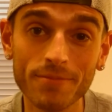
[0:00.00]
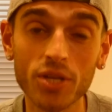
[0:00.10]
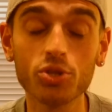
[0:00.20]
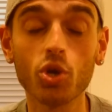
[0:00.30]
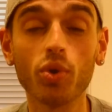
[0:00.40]

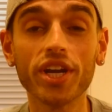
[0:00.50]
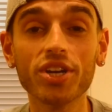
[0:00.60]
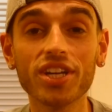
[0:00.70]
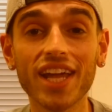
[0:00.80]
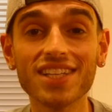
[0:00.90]
So we're here
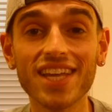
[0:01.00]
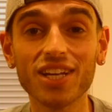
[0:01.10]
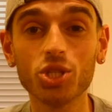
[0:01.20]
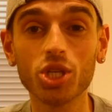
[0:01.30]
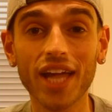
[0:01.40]
today to take
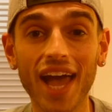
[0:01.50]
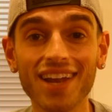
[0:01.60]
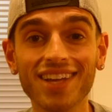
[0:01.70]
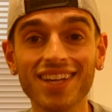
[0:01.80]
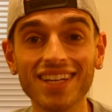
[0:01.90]
a look at,
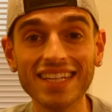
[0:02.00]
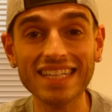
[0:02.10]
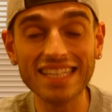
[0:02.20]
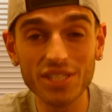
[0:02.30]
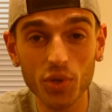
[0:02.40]

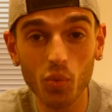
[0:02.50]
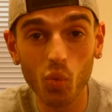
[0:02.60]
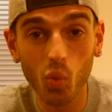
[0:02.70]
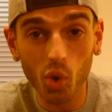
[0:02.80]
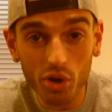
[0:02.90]
is it
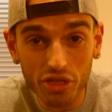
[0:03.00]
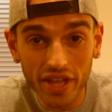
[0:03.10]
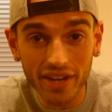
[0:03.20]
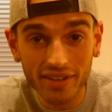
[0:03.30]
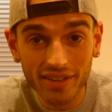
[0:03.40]
worth
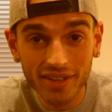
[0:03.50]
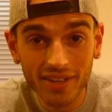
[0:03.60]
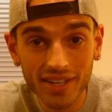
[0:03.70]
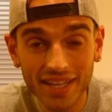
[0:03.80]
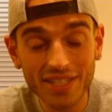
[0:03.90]
it?
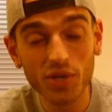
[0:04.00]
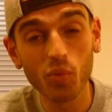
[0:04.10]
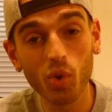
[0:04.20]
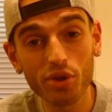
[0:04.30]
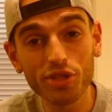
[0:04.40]
Is it
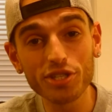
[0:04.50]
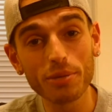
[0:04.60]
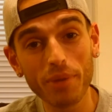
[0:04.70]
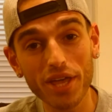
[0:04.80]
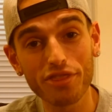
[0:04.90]
worth it to
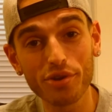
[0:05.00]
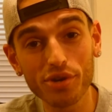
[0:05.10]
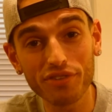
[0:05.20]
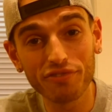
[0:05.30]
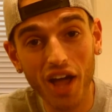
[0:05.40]
pay
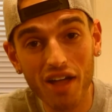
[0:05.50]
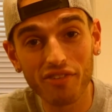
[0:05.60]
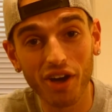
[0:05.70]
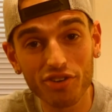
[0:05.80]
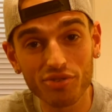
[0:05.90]

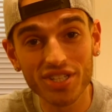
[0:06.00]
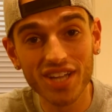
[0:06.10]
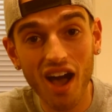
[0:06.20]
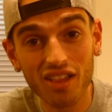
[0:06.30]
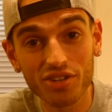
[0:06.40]

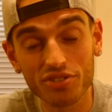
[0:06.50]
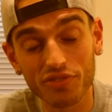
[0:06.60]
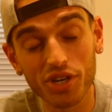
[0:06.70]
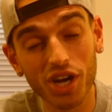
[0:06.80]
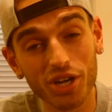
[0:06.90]
$3,500
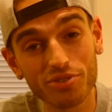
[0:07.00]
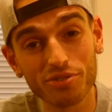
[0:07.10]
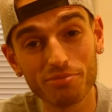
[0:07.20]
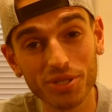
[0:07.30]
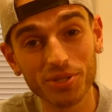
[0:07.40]
for a
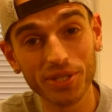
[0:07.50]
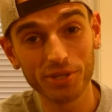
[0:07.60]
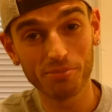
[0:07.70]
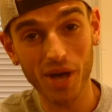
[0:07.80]
100 milliliter